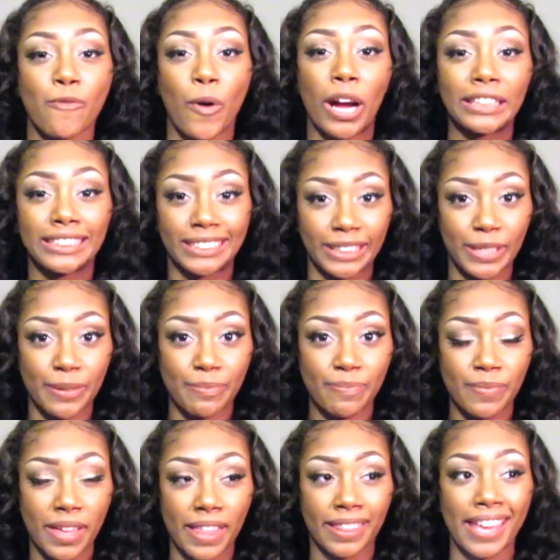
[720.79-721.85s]
watch
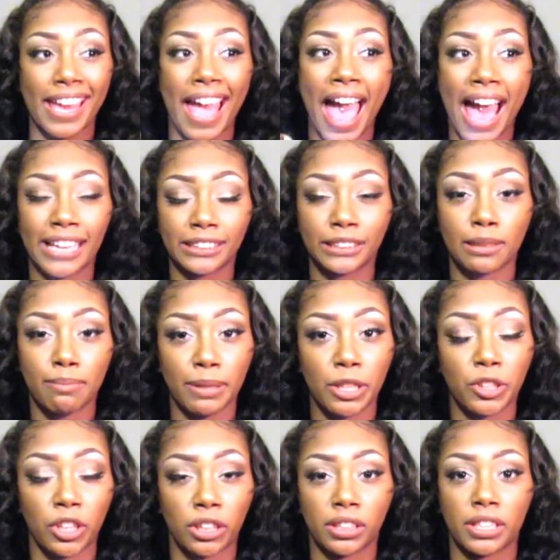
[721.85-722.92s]
them, it has to
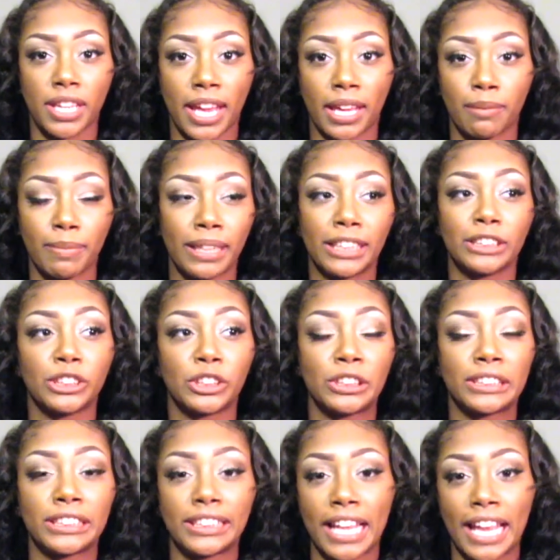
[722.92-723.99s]
be during the day, because
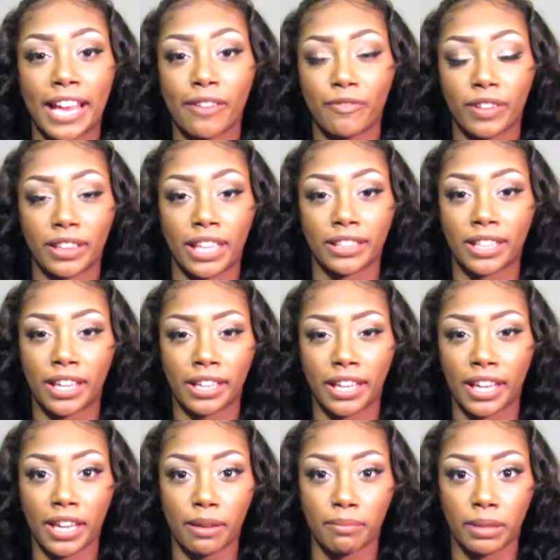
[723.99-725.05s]
during the day I feel like nothing
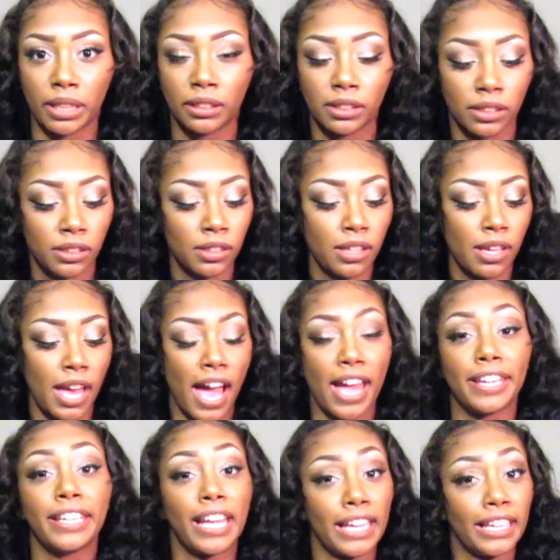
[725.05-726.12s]
can get me.
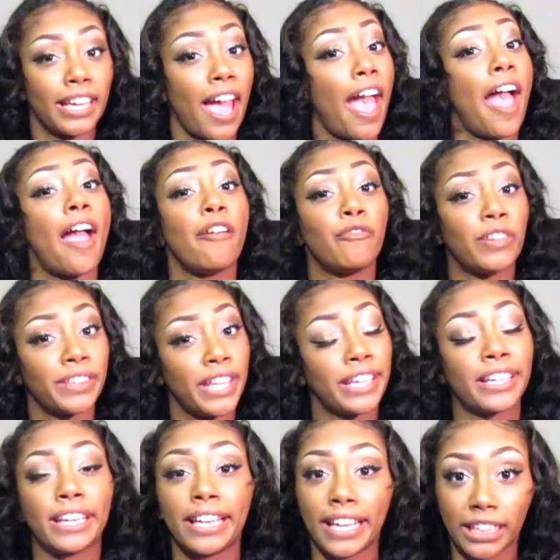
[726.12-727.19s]
At night, everything
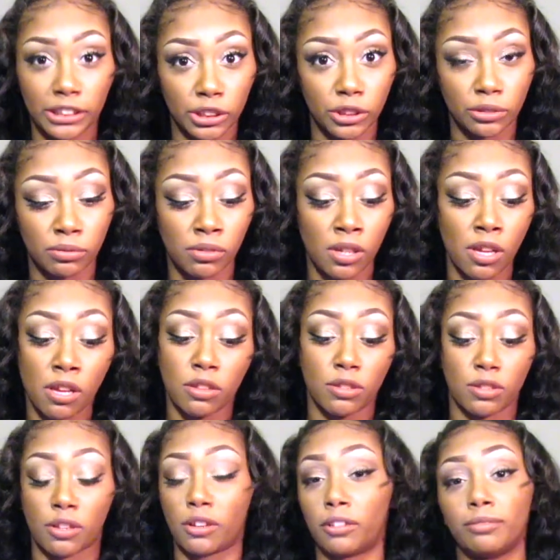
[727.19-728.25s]
can get you.
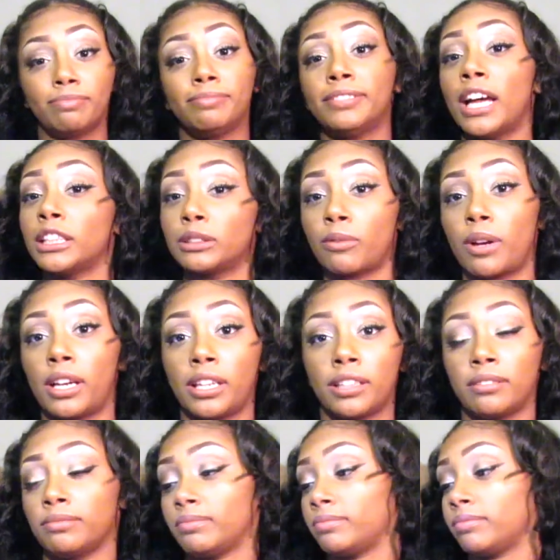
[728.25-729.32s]
So that's why.